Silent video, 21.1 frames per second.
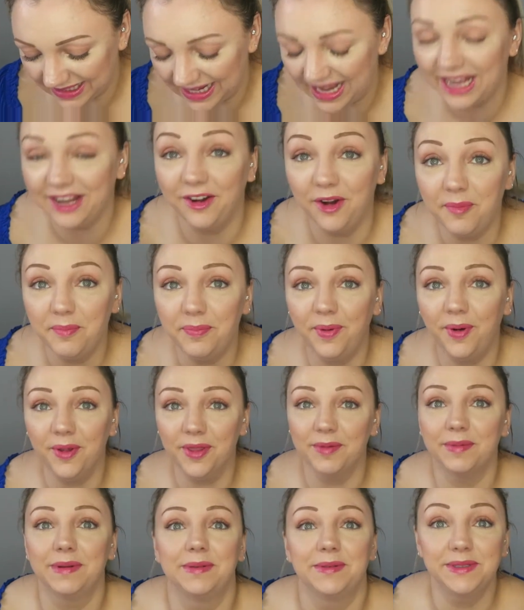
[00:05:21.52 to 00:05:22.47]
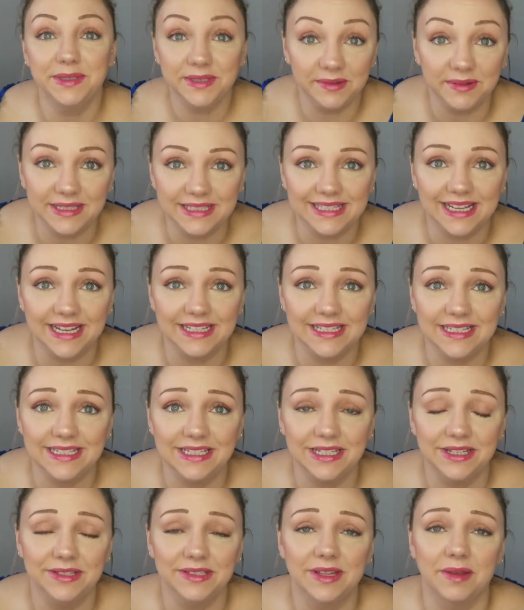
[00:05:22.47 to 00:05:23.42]
I got bought them and I was so excited
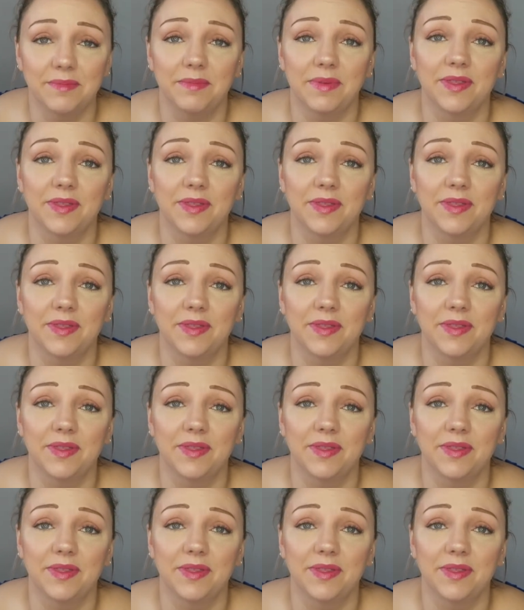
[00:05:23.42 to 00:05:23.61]
to use them,